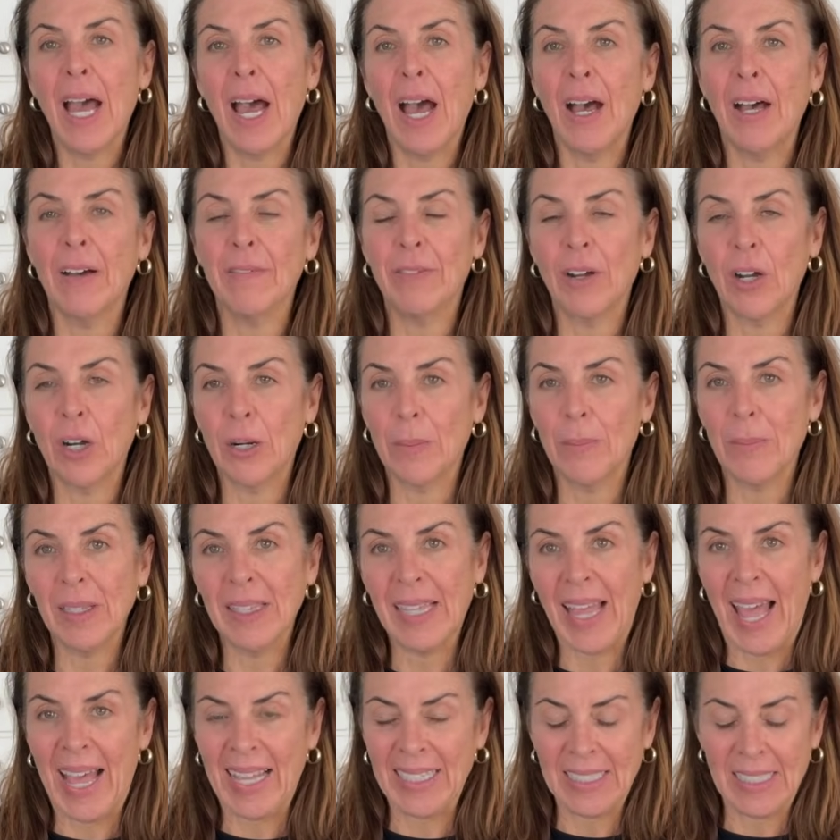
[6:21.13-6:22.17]
of her
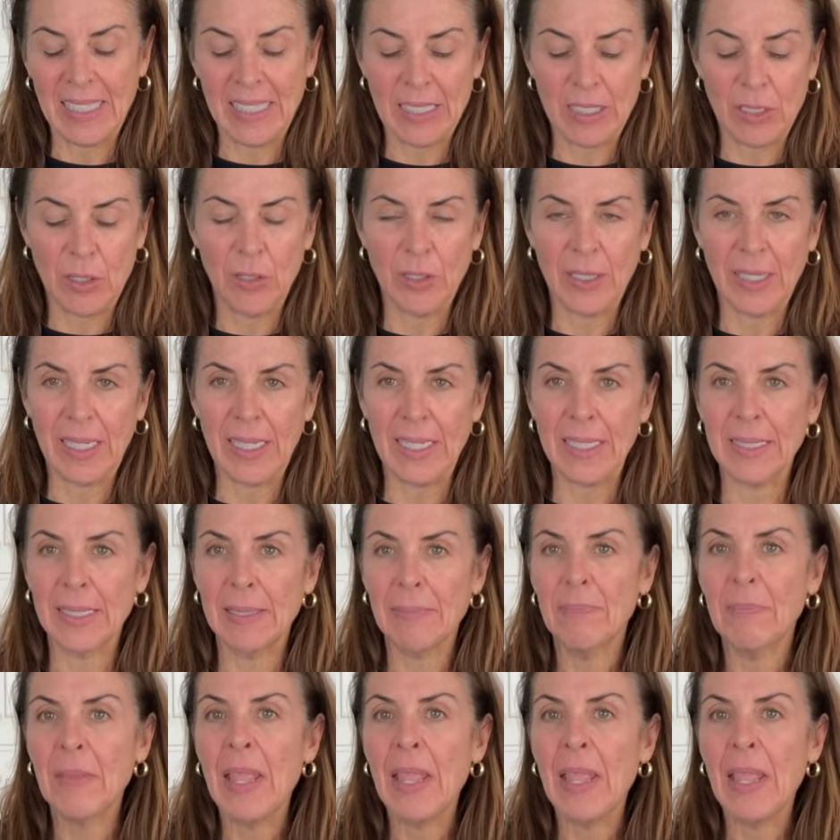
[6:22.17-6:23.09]
molasses cookies.